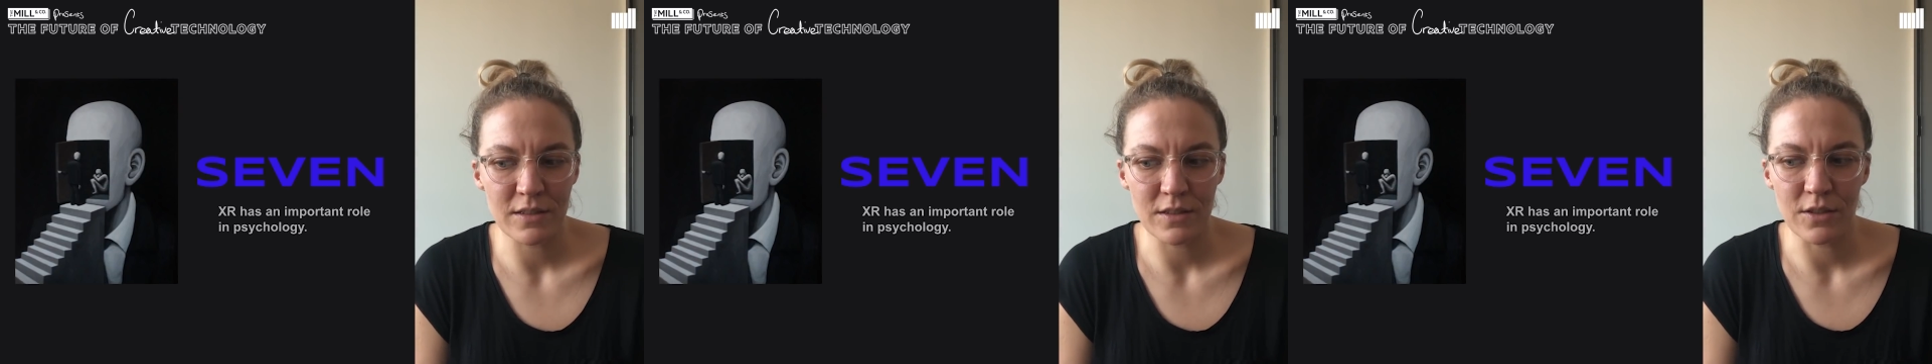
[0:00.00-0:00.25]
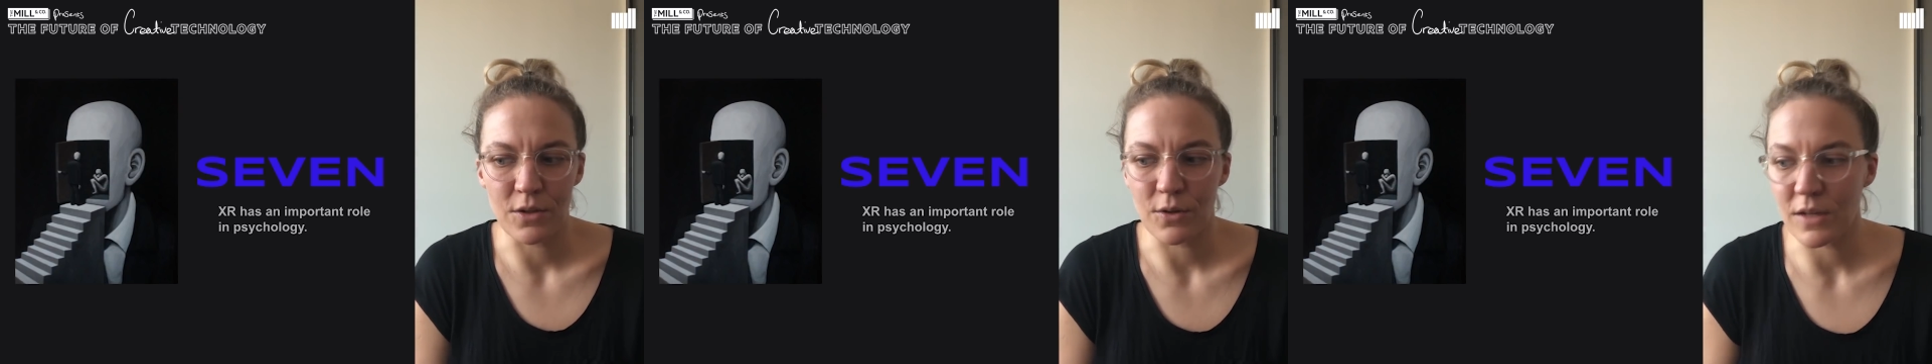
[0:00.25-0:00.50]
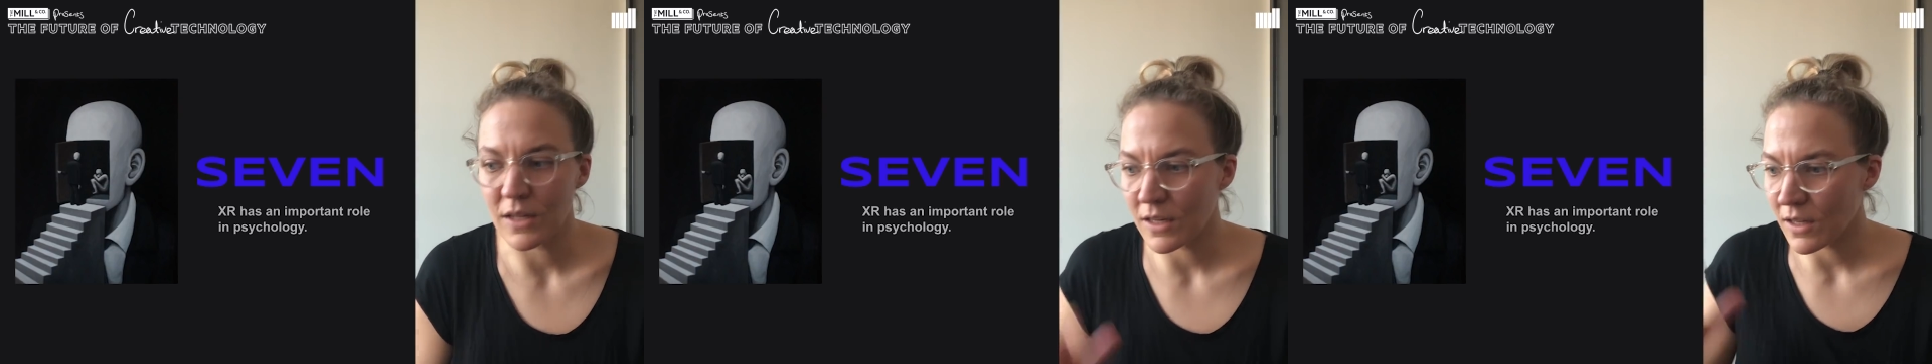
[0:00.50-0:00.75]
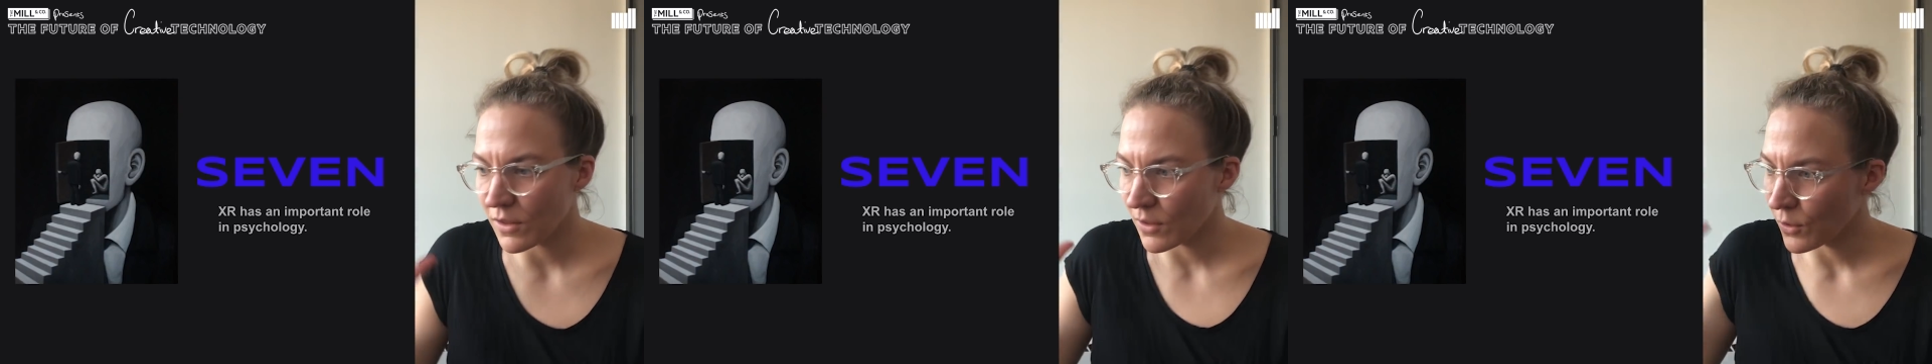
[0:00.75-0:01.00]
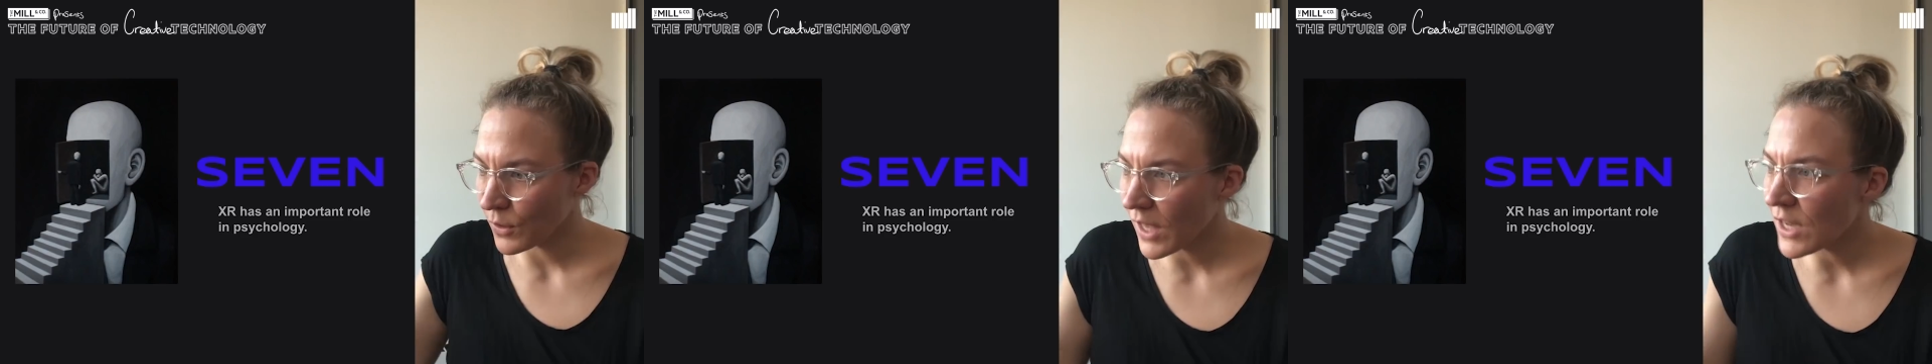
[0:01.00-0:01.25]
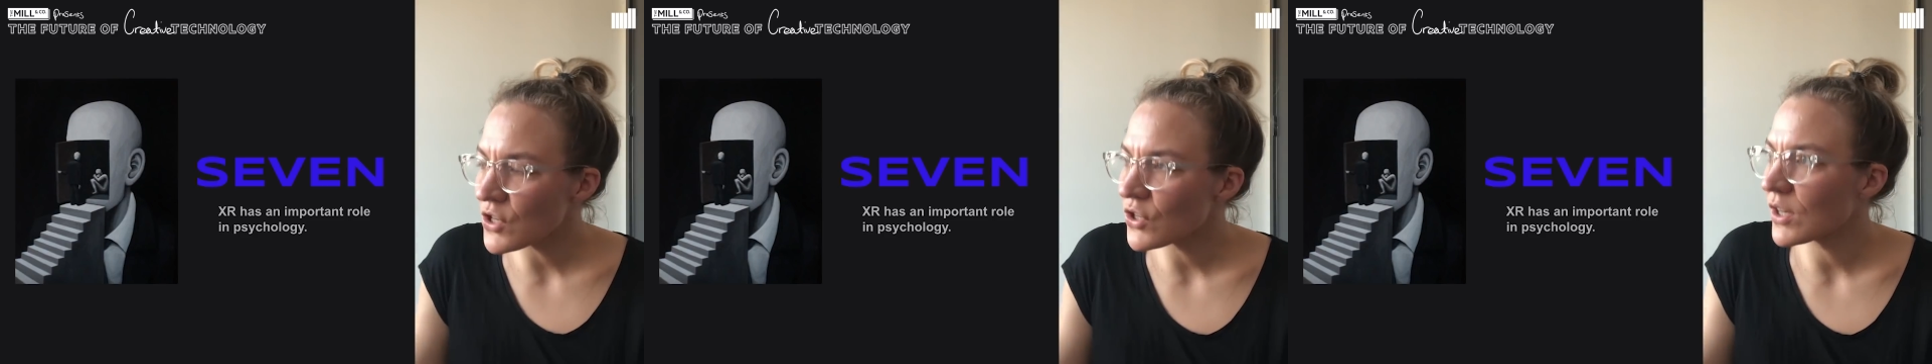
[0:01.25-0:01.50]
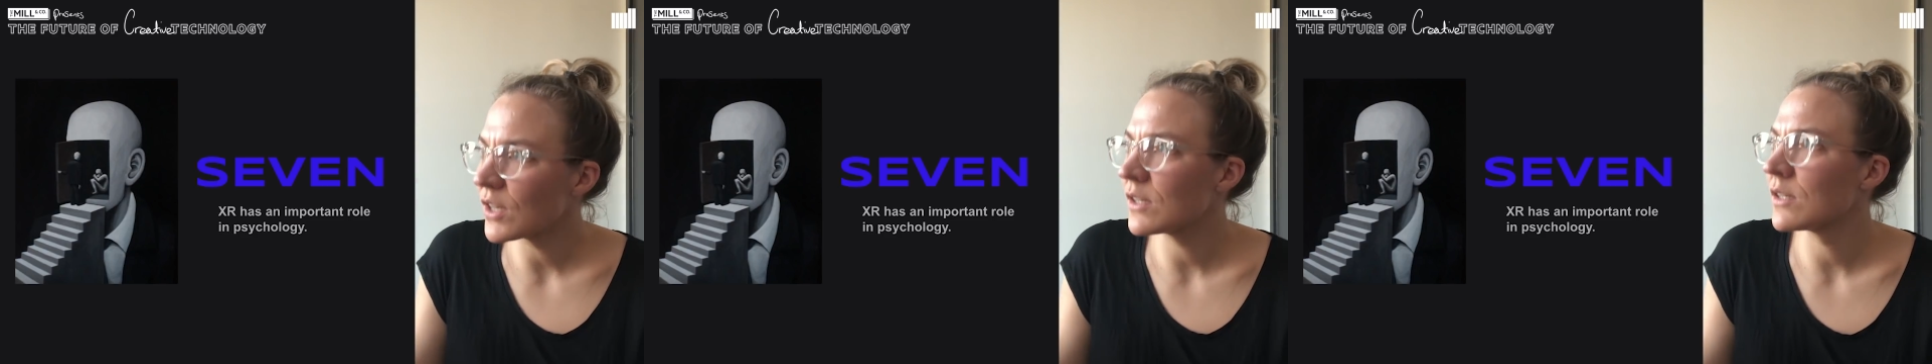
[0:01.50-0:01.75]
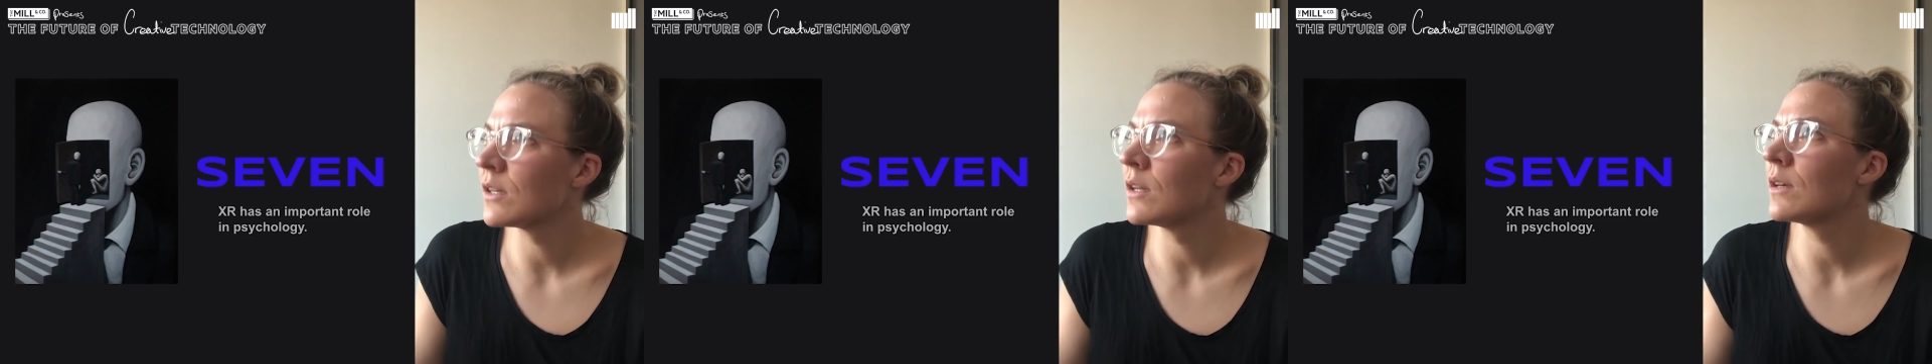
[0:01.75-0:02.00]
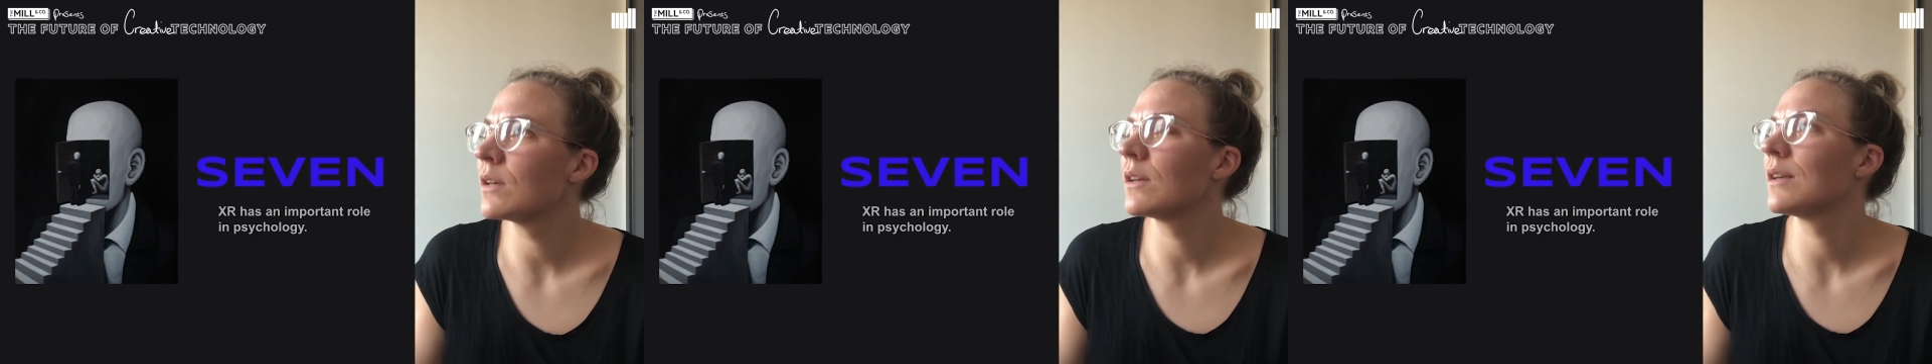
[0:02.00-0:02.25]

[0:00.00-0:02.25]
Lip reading: in another location,